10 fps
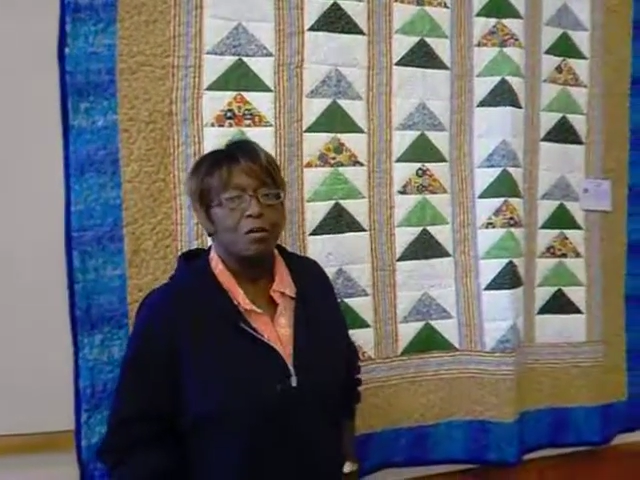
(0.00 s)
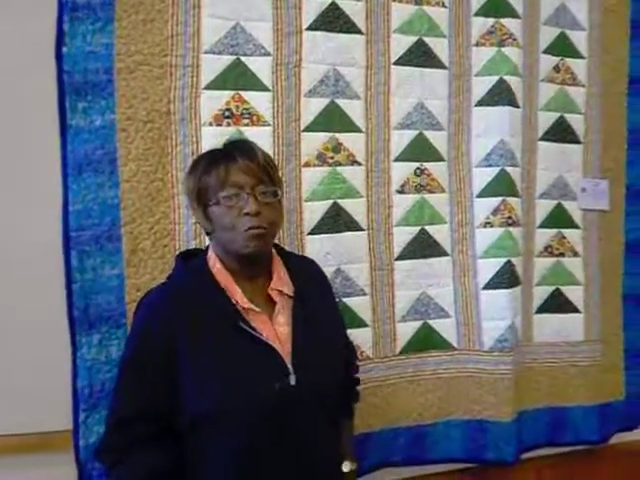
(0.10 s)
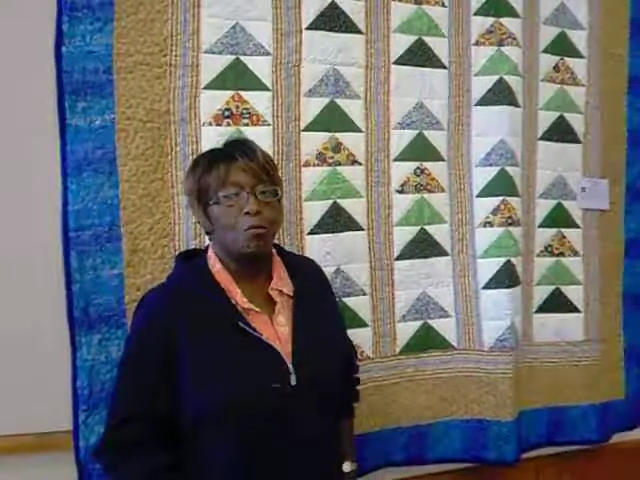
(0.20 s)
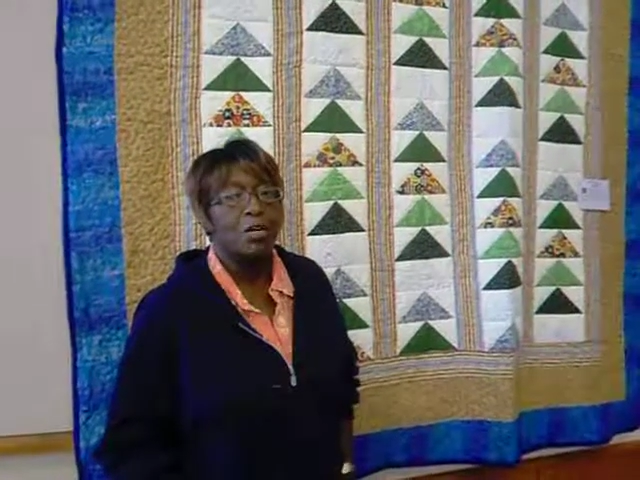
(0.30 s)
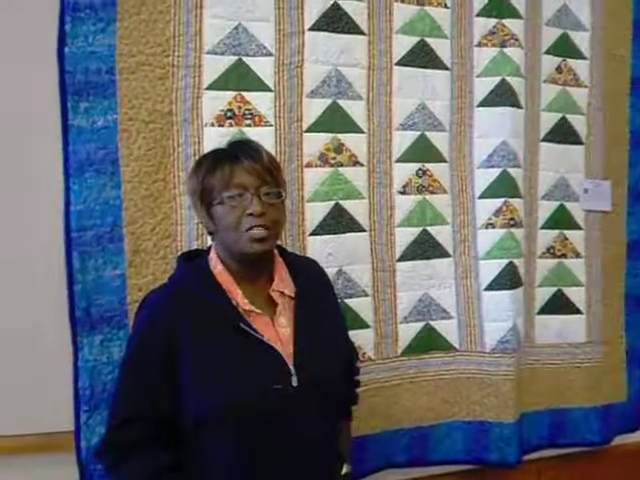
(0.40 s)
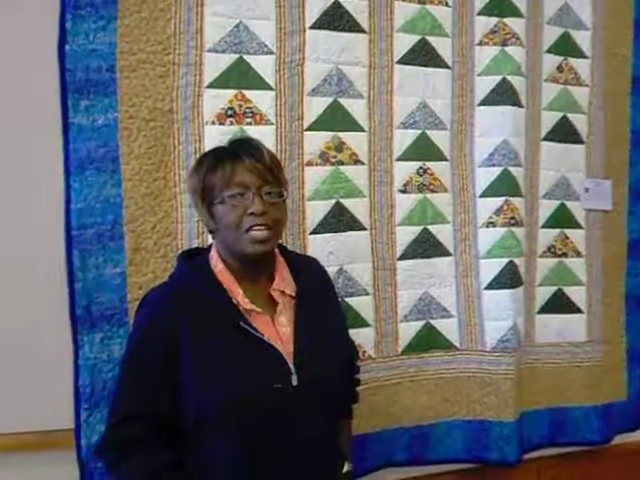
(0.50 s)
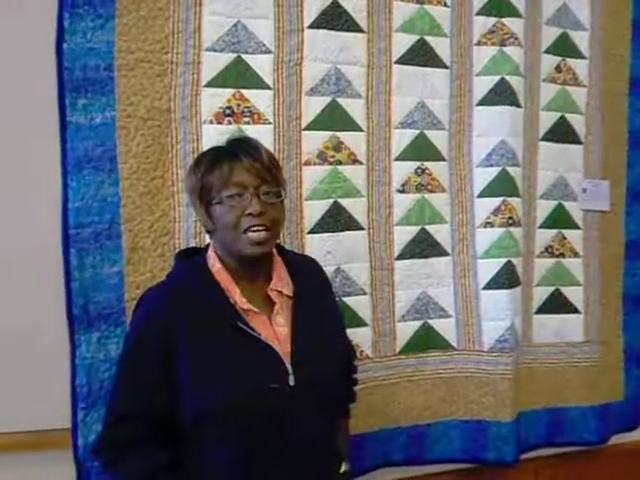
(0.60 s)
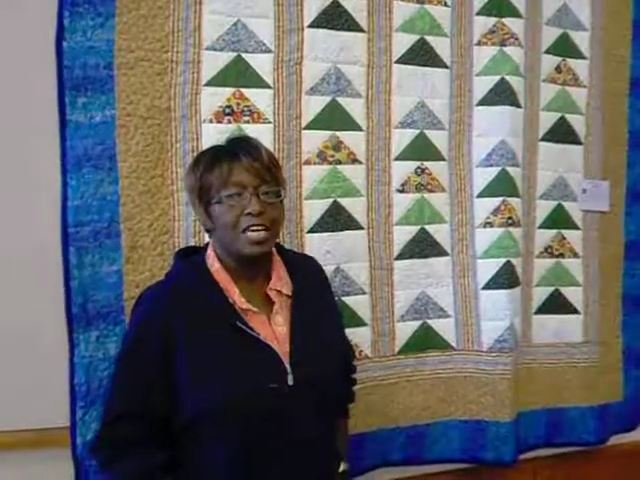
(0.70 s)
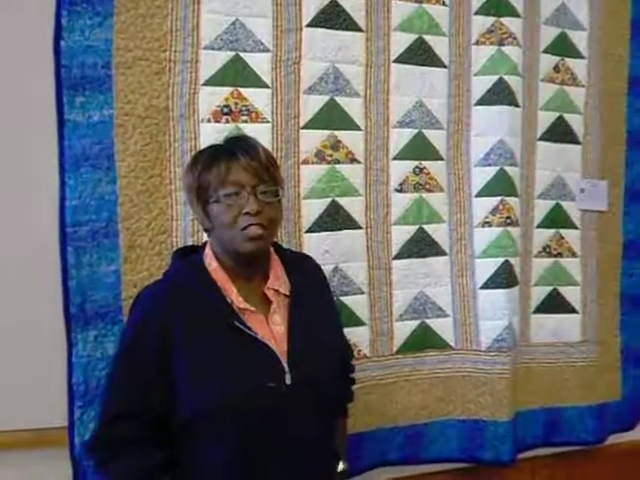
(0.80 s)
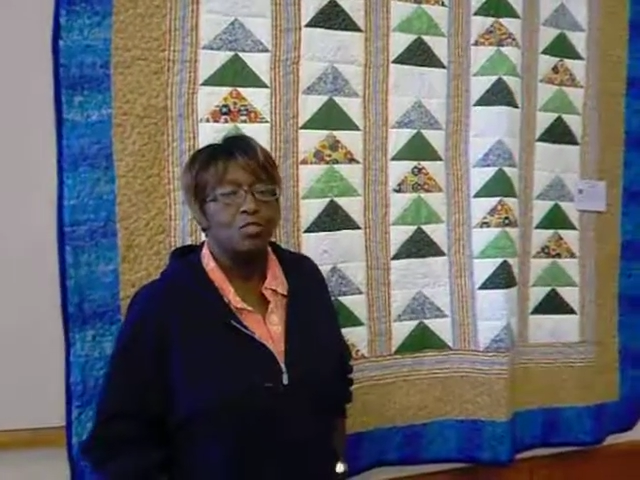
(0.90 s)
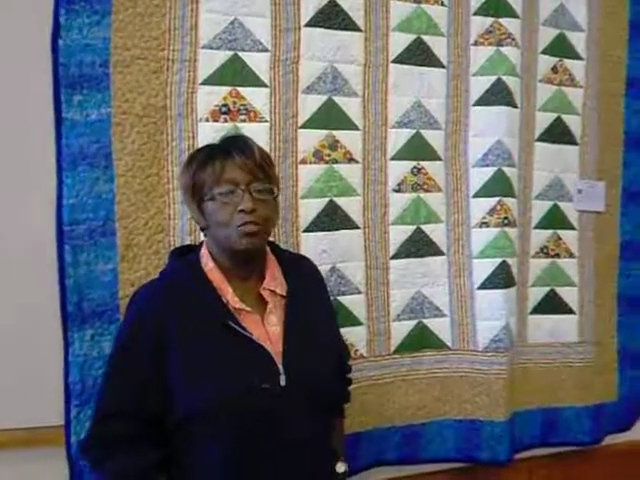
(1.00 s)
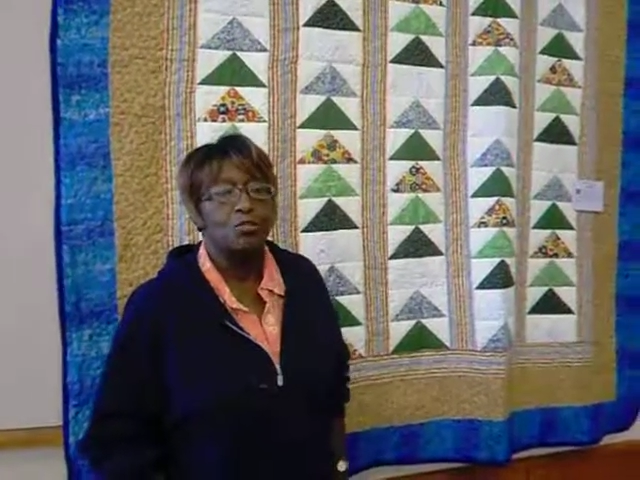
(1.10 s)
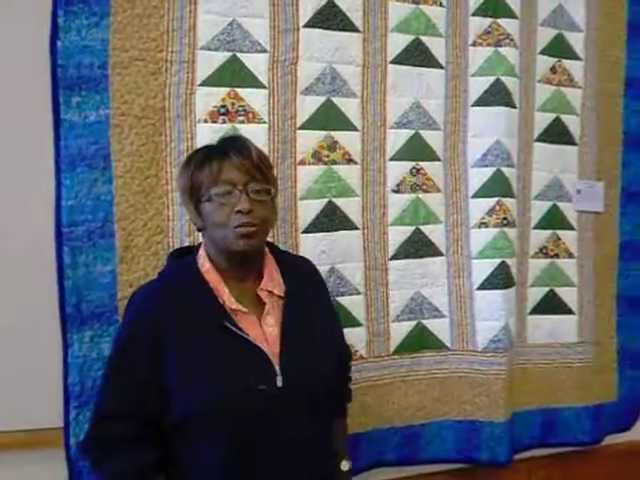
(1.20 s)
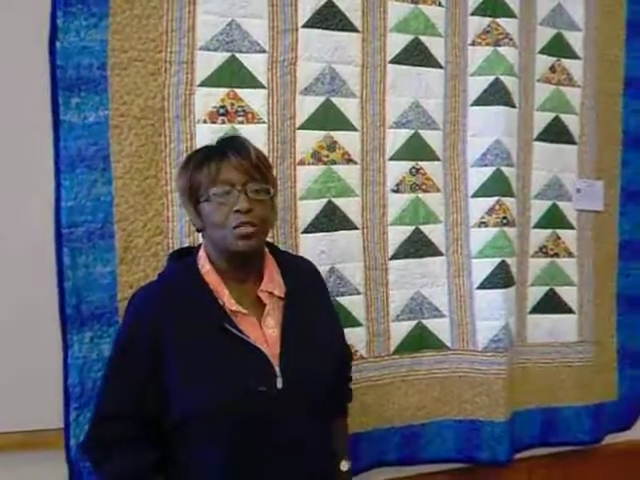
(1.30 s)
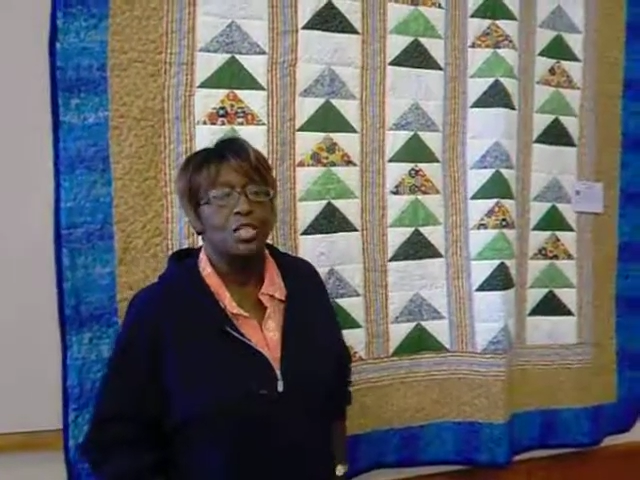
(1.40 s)
one day
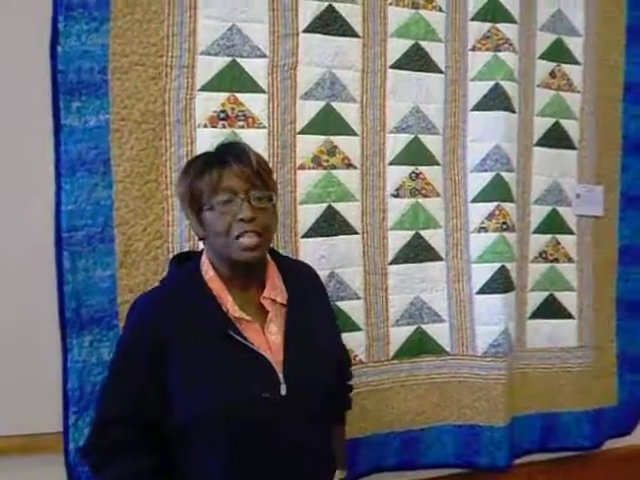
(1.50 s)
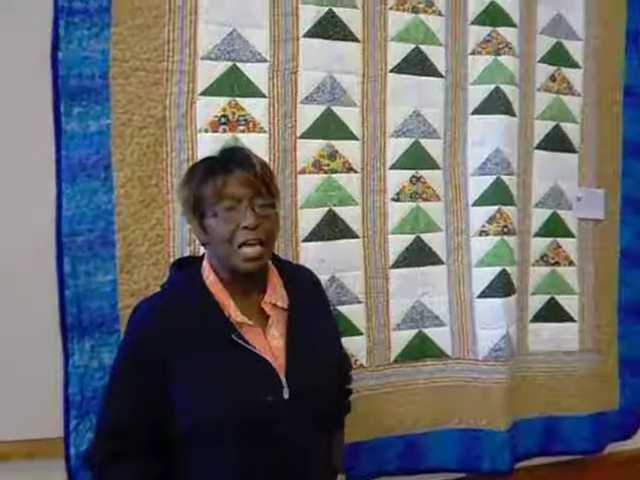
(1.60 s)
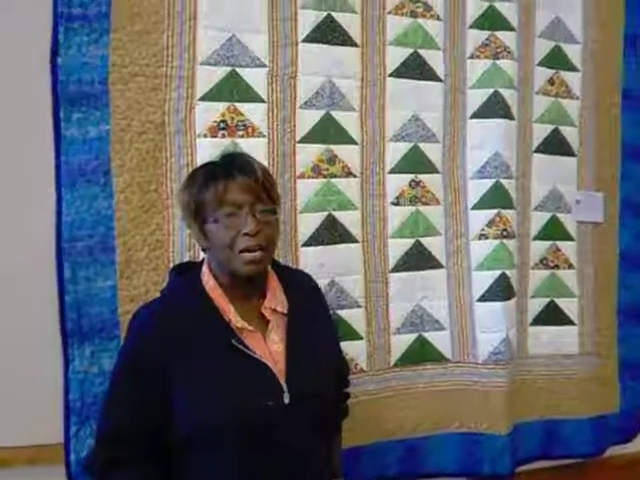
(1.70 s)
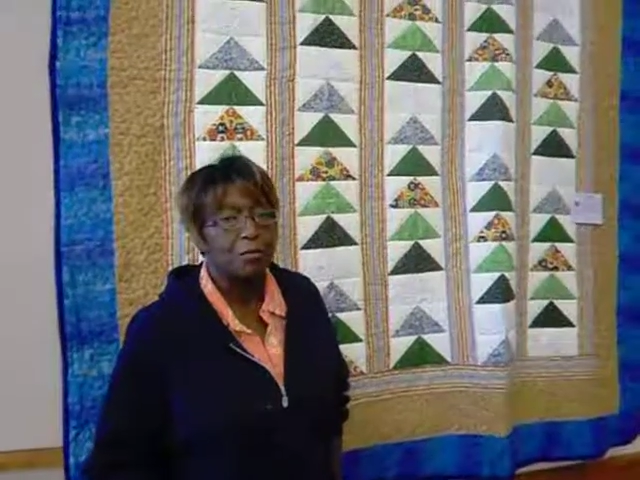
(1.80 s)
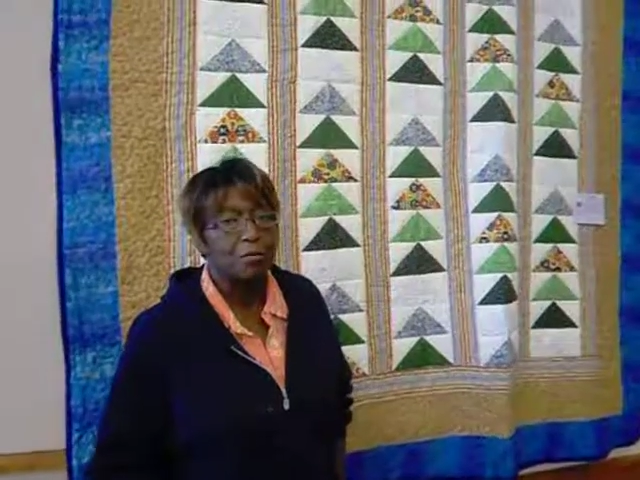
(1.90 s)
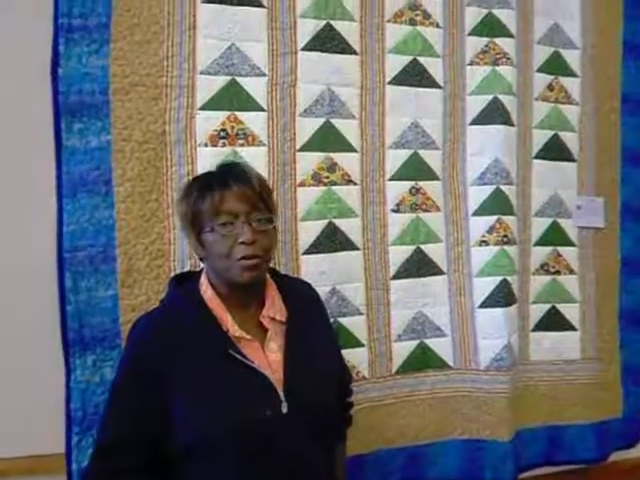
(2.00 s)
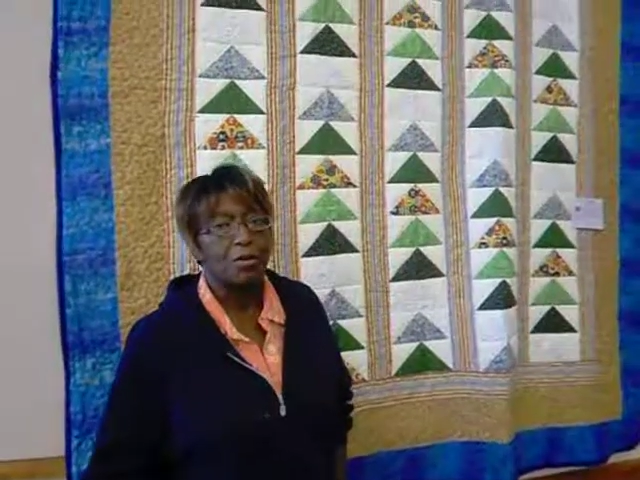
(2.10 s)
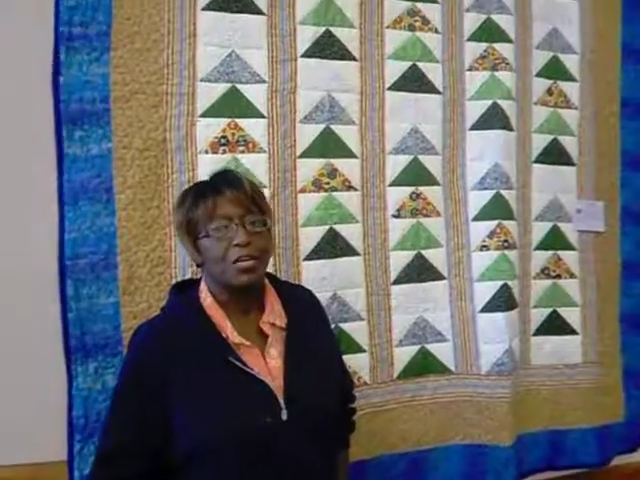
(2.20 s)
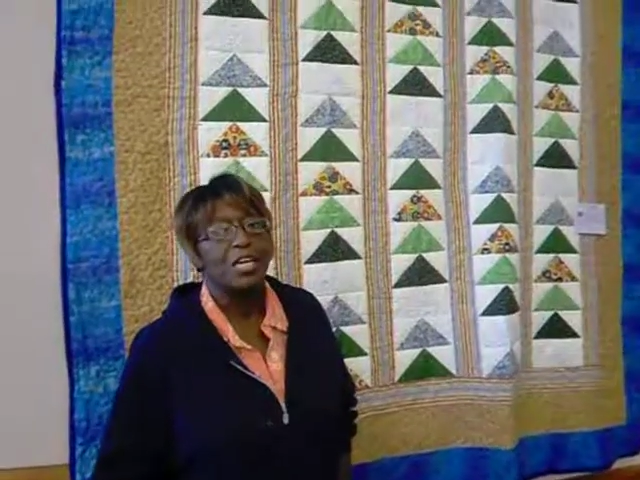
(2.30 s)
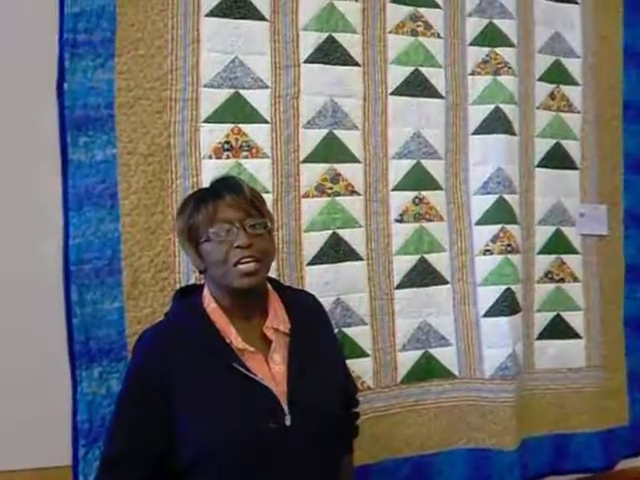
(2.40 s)
to the library